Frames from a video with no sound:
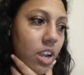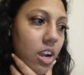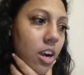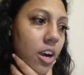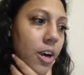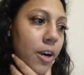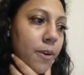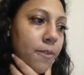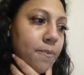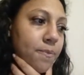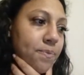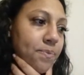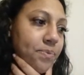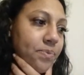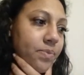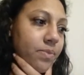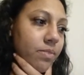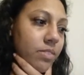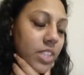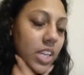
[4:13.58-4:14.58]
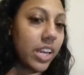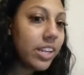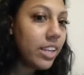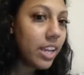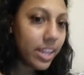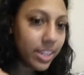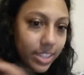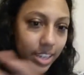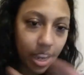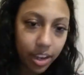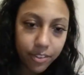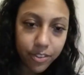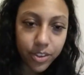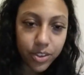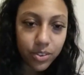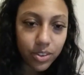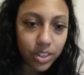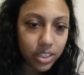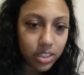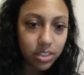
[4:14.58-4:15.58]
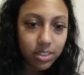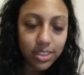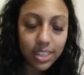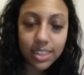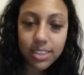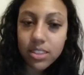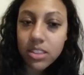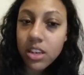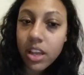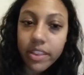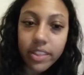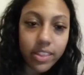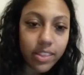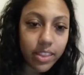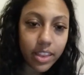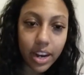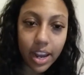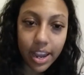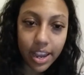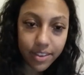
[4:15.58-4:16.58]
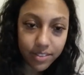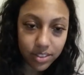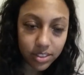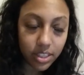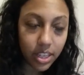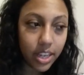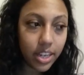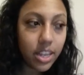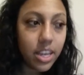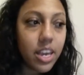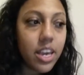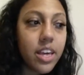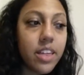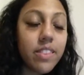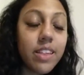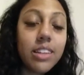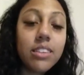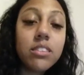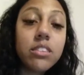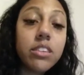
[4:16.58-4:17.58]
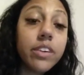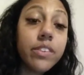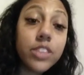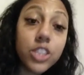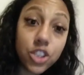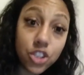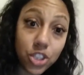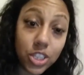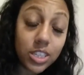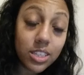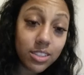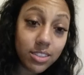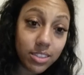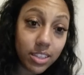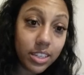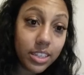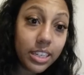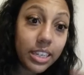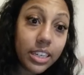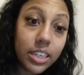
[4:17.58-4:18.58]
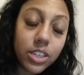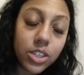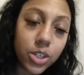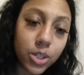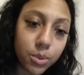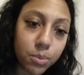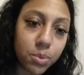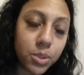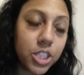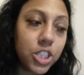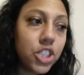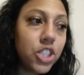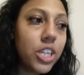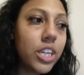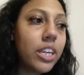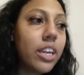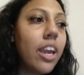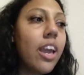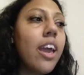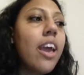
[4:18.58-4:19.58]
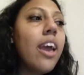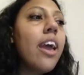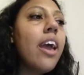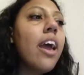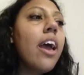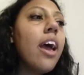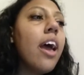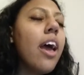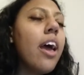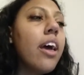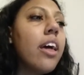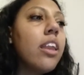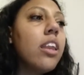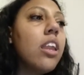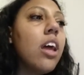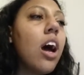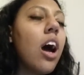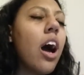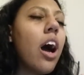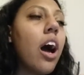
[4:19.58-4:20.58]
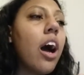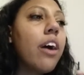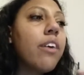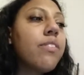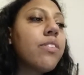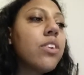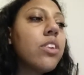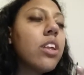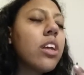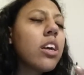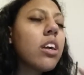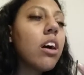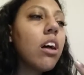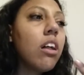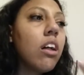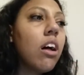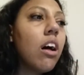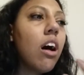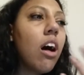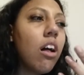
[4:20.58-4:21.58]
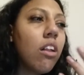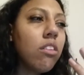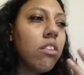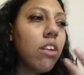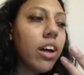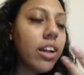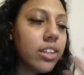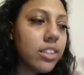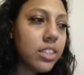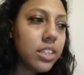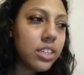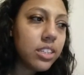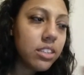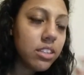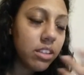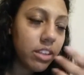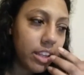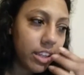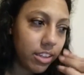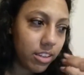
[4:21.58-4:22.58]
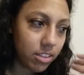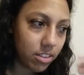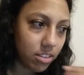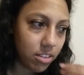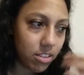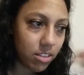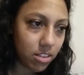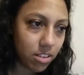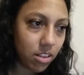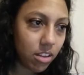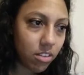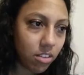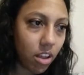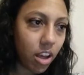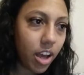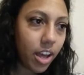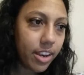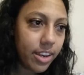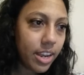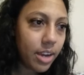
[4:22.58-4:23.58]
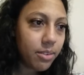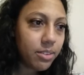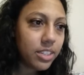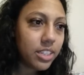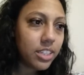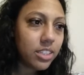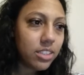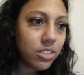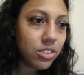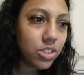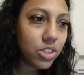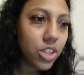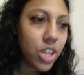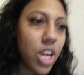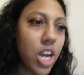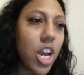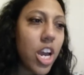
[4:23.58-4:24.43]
Um, and, and yeah, for the record, that's nothing that I have said. That's stuff that she has said in her preaching. And I feel like a lot of day like a lot nowadays